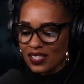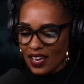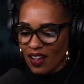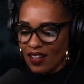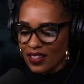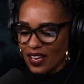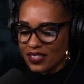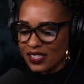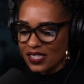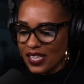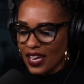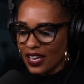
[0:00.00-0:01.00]
I say all that
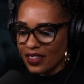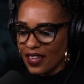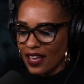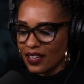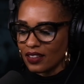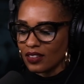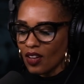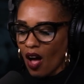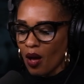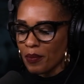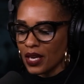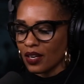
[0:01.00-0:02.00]
to say that
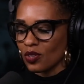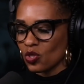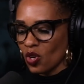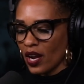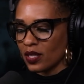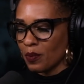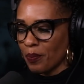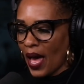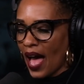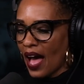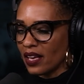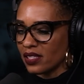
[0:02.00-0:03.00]
lawmakers trying to
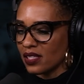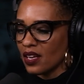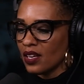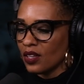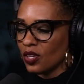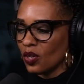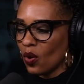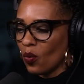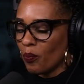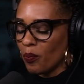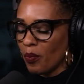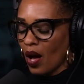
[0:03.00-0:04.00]
pass, you
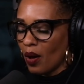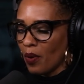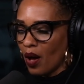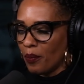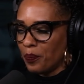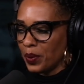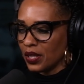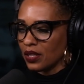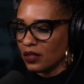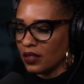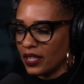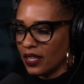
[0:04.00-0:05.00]
know, a, a
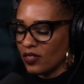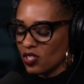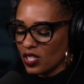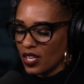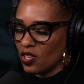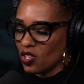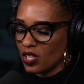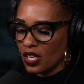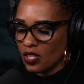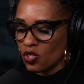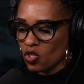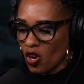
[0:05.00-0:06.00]
bill and legislation
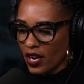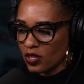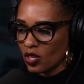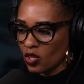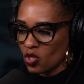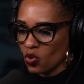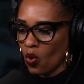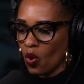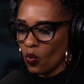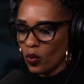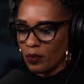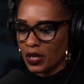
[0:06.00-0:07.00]
that is trying to
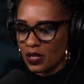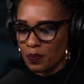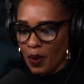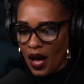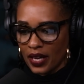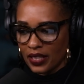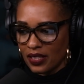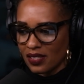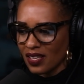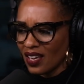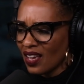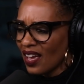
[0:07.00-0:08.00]
control women's
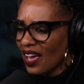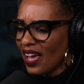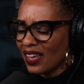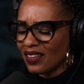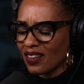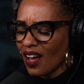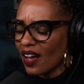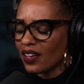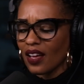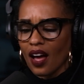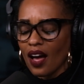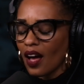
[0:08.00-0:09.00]
bodies. And I,
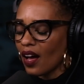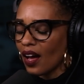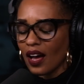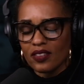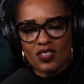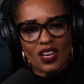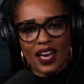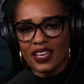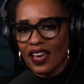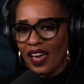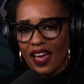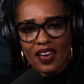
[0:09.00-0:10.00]
I, I, I
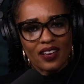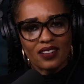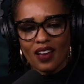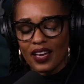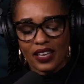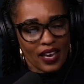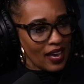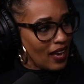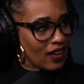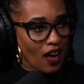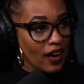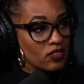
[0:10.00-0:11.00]
can't, I
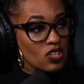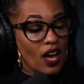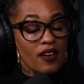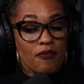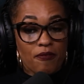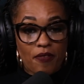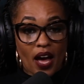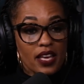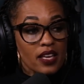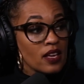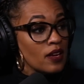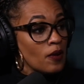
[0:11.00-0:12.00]
can't, I, I, I
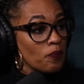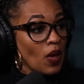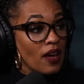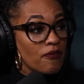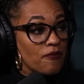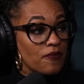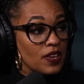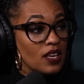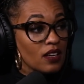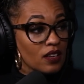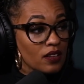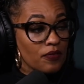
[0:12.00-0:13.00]
won't. I
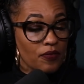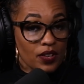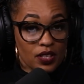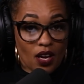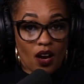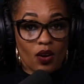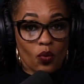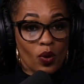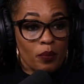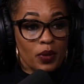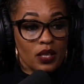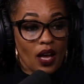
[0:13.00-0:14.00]
fear for young
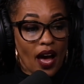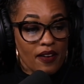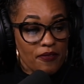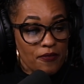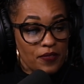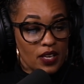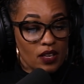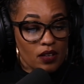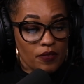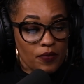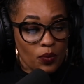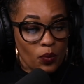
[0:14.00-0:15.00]
women. I
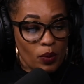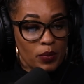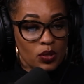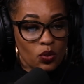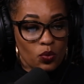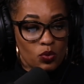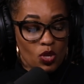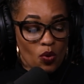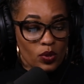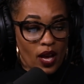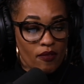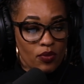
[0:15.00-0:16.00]
fear for women who
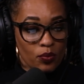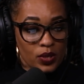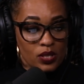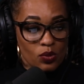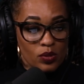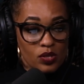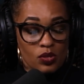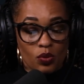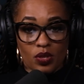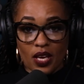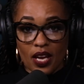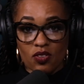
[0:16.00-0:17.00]
don't have the resources
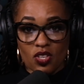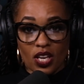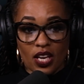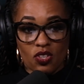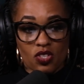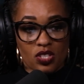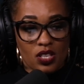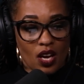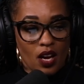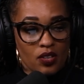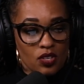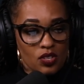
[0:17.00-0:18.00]
or the education to
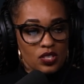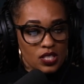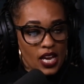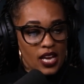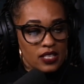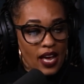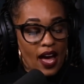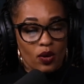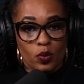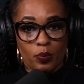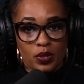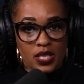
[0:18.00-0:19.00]
understand how
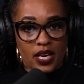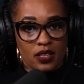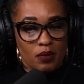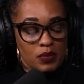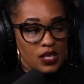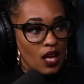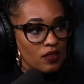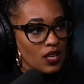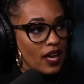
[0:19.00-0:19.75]
to protect themselves.